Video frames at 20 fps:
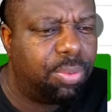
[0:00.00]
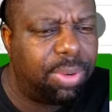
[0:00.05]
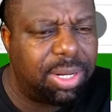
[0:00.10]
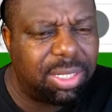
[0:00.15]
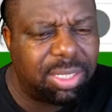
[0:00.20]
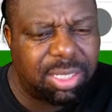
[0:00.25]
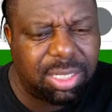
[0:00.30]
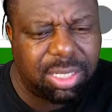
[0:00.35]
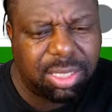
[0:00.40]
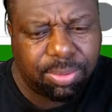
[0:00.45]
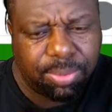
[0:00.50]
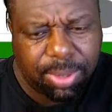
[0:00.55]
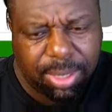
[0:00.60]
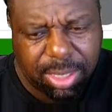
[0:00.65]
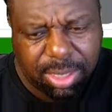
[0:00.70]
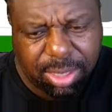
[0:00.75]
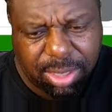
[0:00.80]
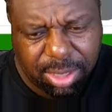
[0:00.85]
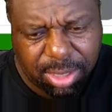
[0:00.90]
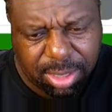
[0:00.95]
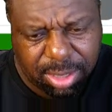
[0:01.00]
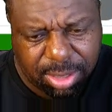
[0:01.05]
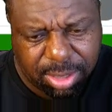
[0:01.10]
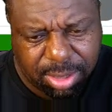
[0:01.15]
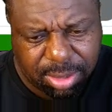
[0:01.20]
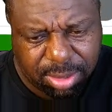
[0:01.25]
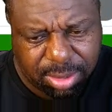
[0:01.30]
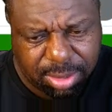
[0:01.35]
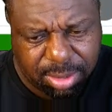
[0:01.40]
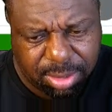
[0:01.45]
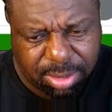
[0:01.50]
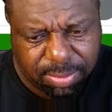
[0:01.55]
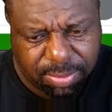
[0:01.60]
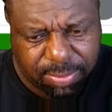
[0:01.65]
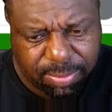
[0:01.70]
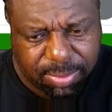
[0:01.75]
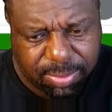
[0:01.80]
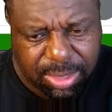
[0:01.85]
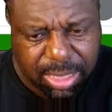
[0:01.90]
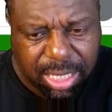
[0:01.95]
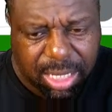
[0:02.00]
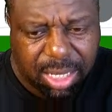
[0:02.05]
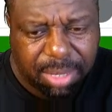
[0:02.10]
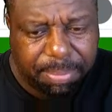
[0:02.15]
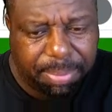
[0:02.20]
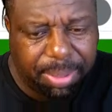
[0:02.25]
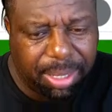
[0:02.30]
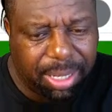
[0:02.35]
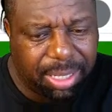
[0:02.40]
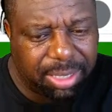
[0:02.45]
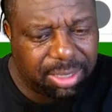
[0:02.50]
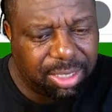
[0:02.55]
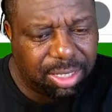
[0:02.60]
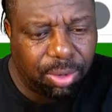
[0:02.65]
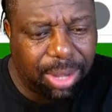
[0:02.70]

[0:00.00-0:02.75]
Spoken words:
What is this? What is this? But